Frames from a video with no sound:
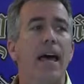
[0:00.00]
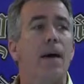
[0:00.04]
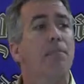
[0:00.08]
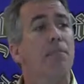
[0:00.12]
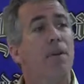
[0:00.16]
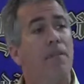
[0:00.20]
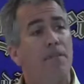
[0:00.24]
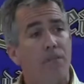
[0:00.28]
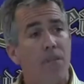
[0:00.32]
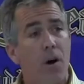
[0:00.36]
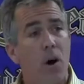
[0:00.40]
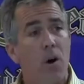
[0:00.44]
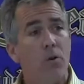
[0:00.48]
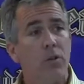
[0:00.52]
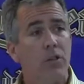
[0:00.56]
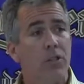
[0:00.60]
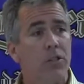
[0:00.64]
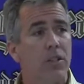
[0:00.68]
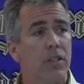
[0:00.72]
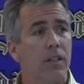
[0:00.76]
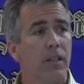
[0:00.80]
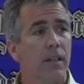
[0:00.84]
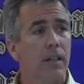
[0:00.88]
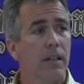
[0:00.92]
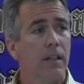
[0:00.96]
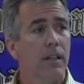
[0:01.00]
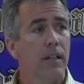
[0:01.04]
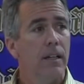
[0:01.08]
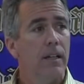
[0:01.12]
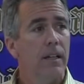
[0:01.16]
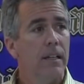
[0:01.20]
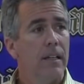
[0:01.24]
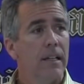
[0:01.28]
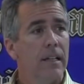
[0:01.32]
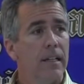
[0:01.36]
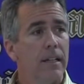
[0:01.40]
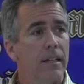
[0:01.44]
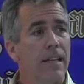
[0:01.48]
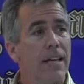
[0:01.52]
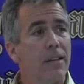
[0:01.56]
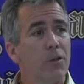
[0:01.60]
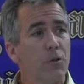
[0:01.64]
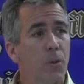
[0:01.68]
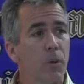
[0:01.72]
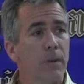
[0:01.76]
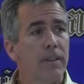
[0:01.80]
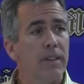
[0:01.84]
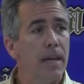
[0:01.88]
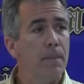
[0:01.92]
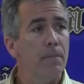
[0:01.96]
that, but folks,
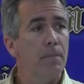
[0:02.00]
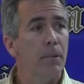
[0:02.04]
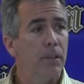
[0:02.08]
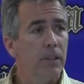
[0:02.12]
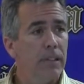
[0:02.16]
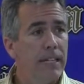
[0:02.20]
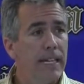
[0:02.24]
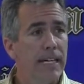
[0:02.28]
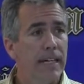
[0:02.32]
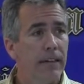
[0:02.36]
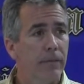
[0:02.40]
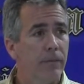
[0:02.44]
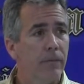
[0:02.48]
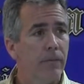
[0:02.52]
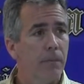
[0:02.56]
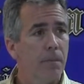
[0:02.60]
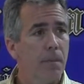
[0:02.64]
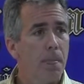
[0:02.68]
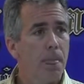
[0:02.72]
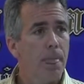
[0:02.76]
that's what they believe.